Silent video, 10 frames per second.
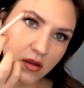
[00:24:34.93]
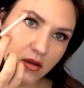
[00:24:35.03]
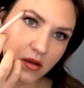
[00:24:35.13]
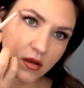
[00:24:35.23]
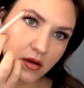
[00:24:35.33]

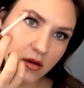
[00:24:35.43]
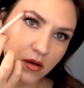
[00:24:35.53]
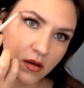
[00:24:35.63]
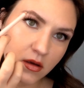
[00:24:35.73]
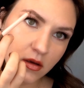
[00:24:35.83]

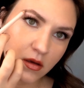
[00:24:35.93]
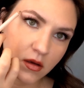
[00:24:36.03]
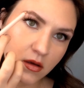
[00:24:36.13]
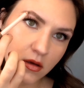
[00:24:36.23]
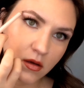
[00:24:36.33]

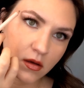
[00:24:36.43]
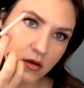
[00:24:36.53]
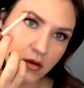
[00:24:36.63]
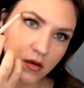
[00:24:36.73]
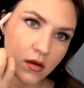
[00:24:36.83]

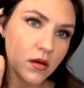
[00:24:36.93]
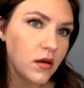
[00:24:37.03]
[no speech]